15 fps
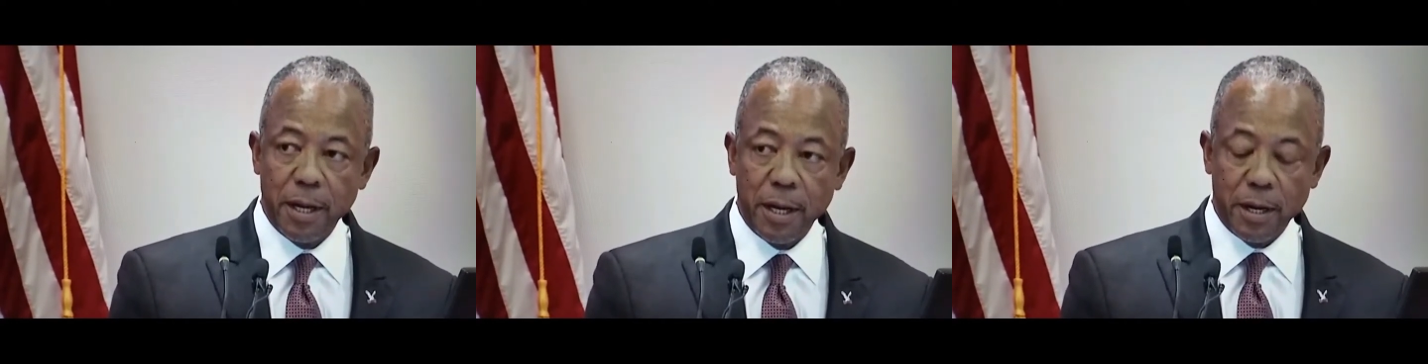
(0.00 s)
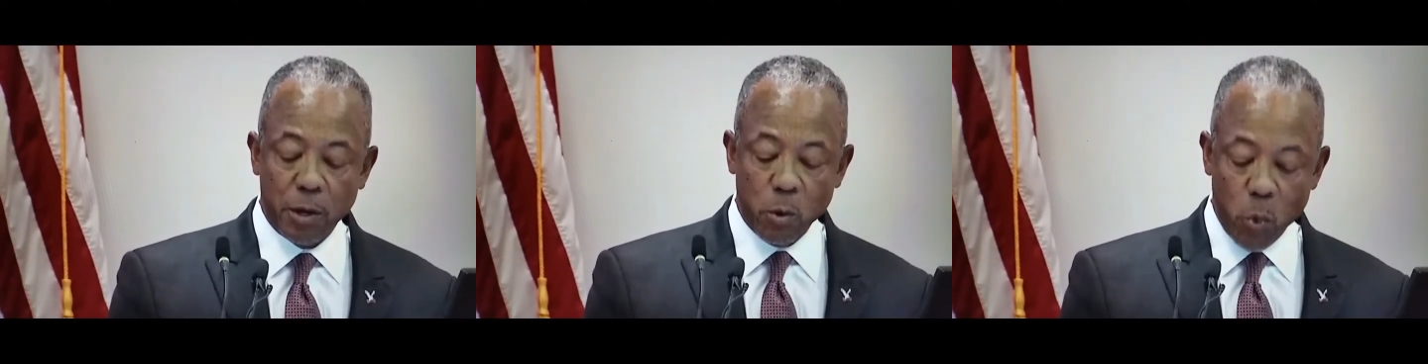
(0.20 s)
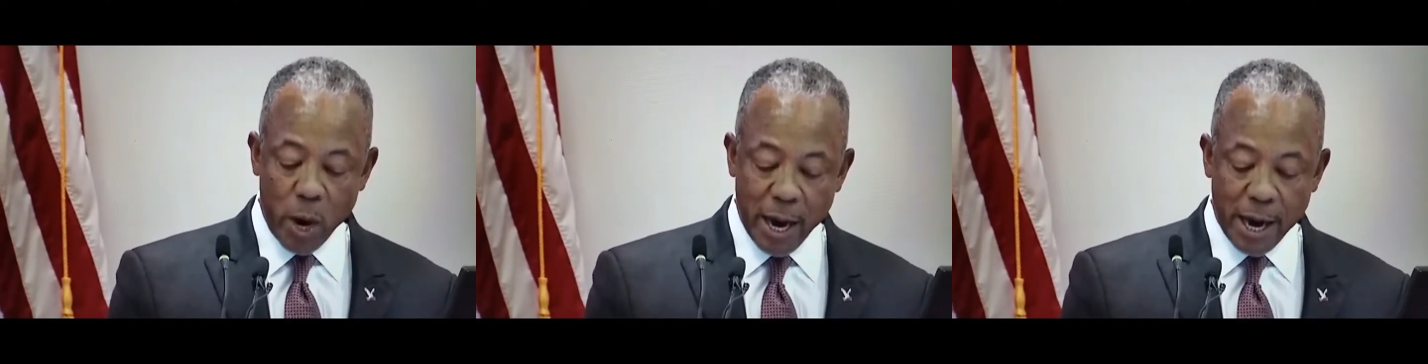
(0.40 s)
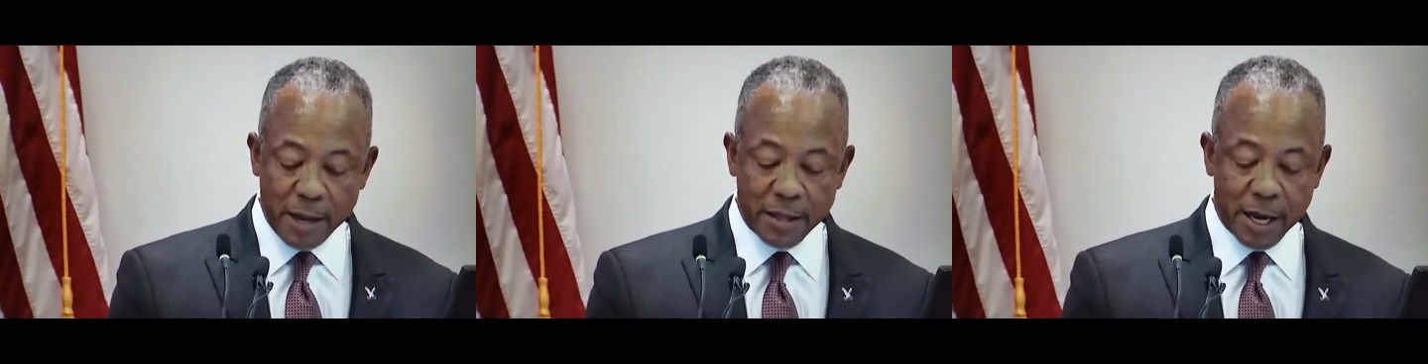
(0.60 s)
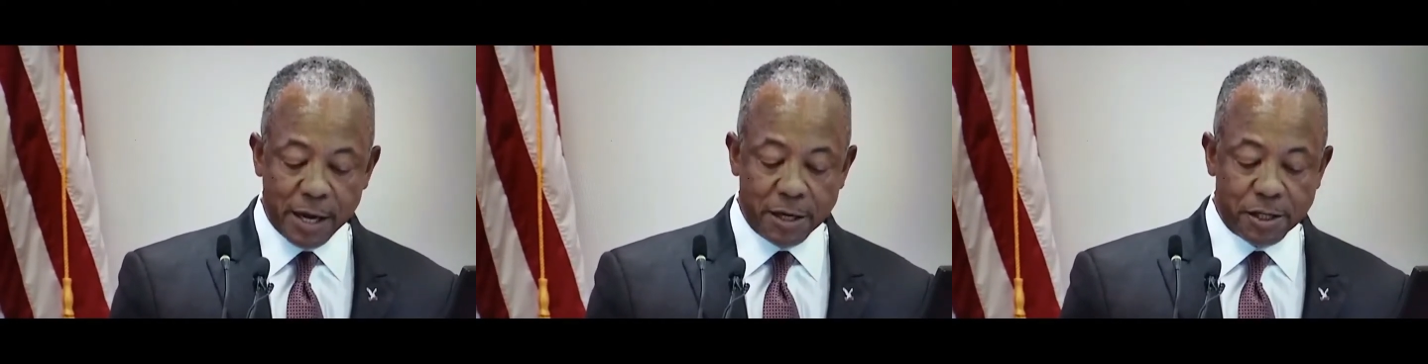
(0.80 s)
in a way
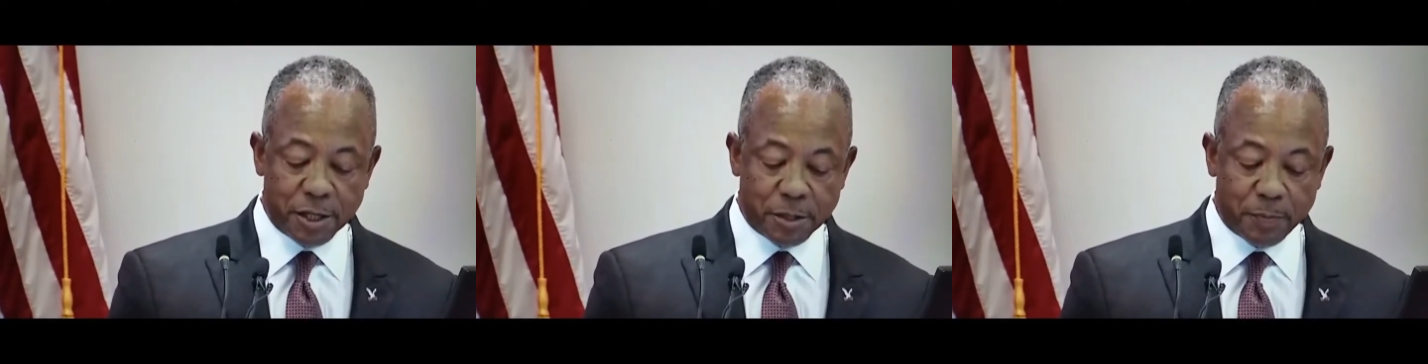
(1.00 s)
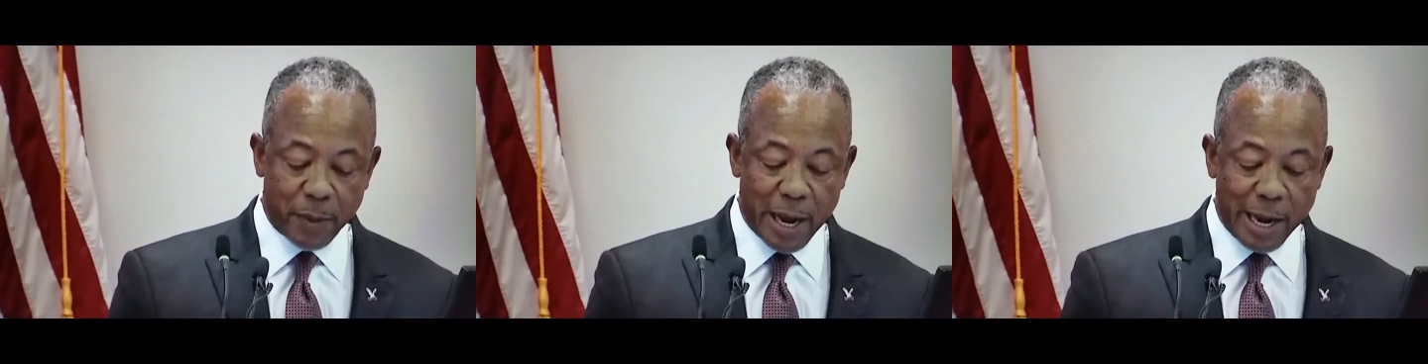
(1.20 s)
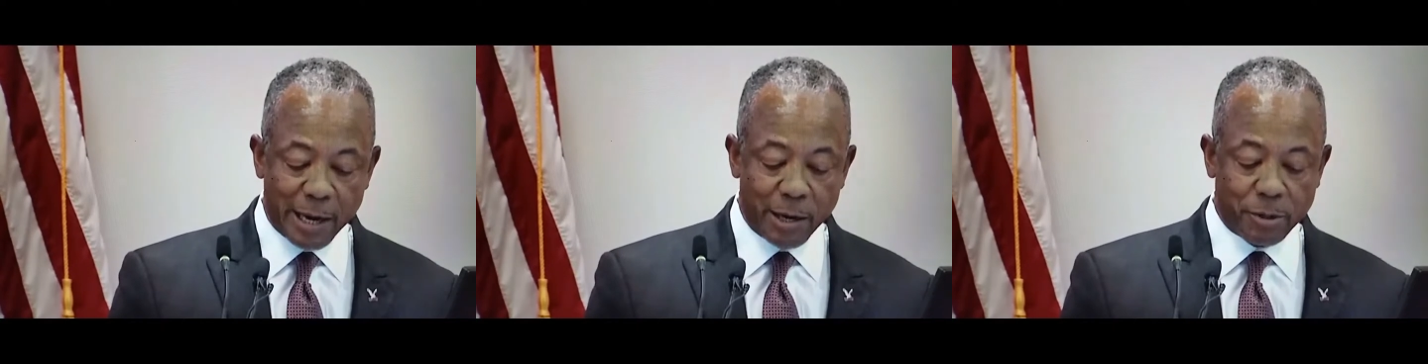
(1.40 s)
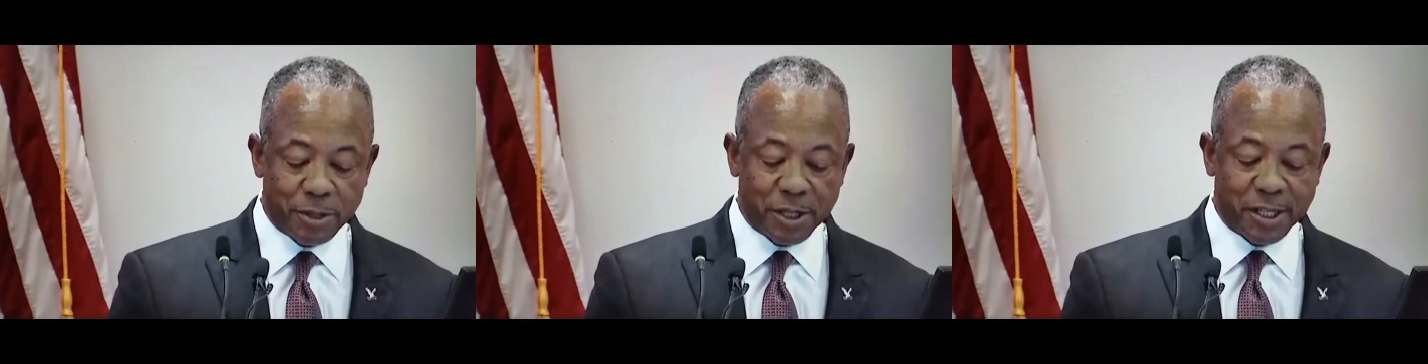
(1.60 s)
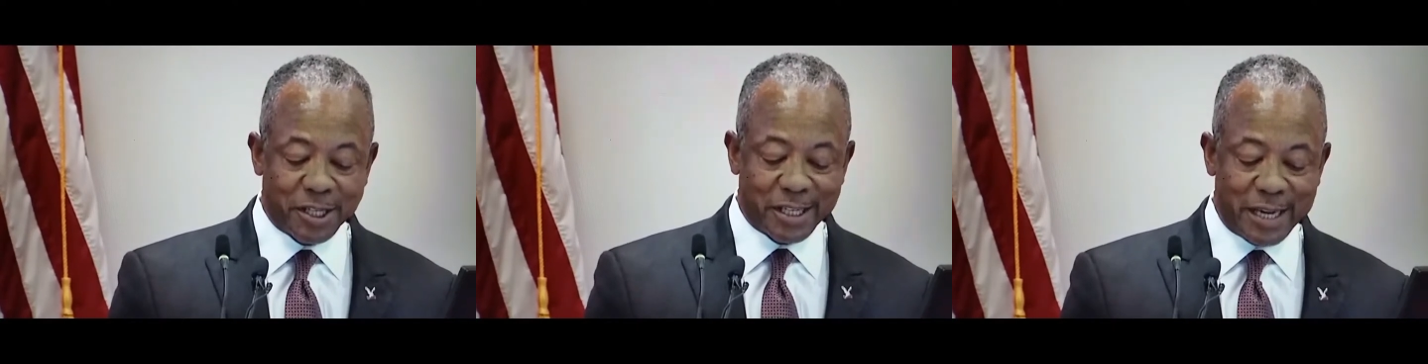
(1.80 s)
that inspires
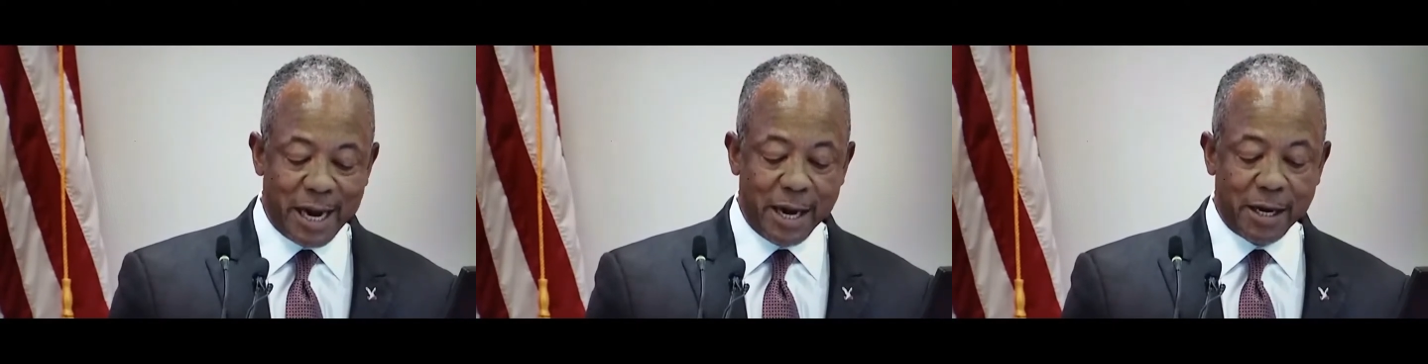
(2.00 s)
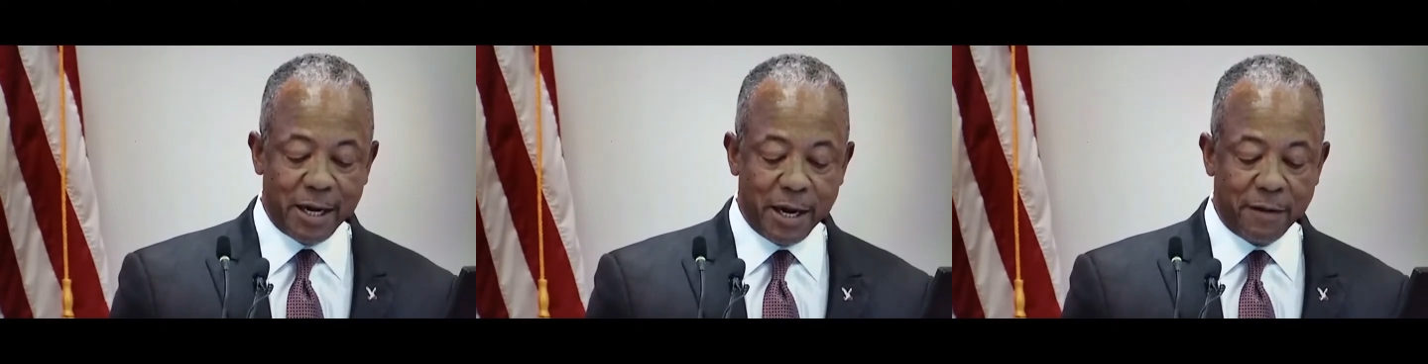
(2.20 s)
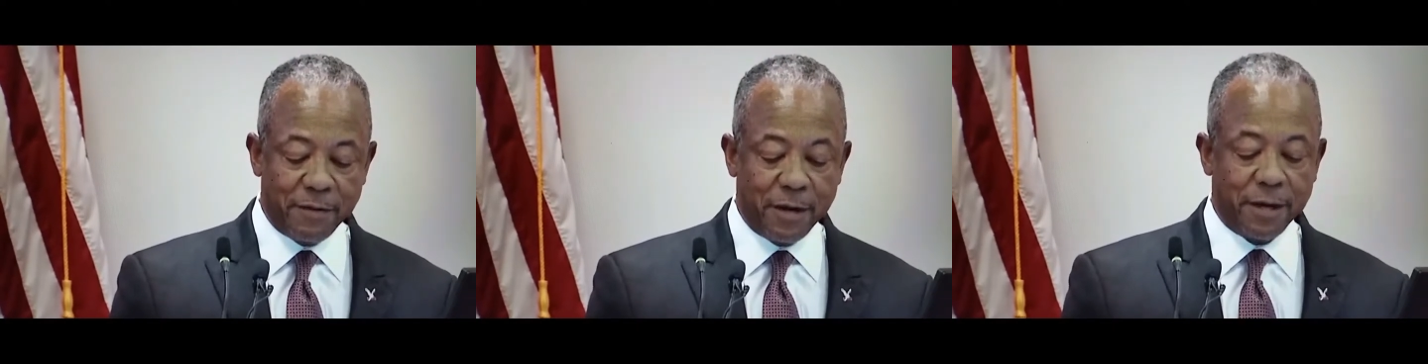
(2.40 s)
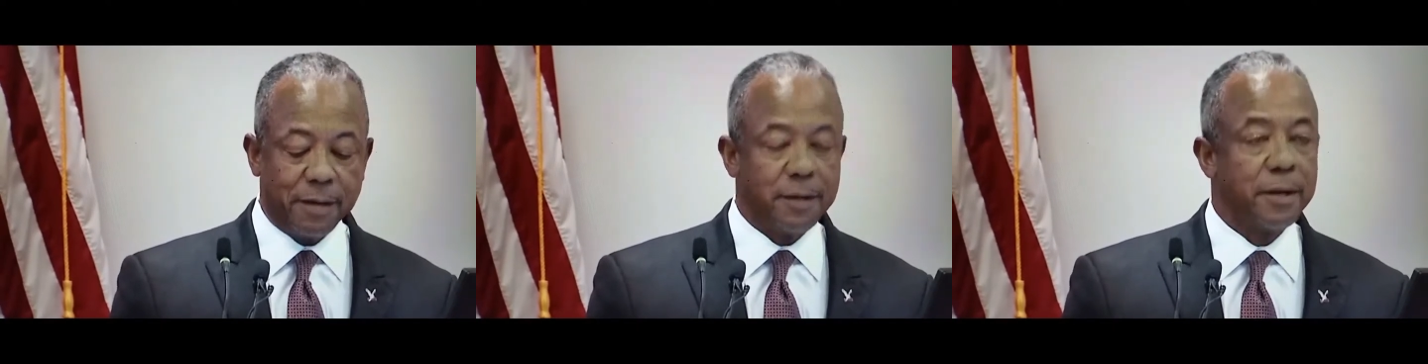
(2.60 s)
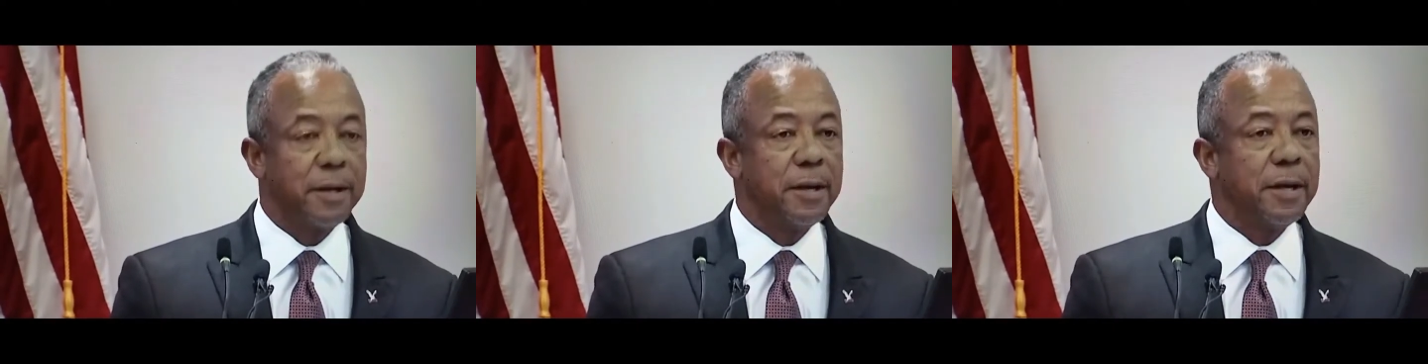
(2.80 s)
sustained giving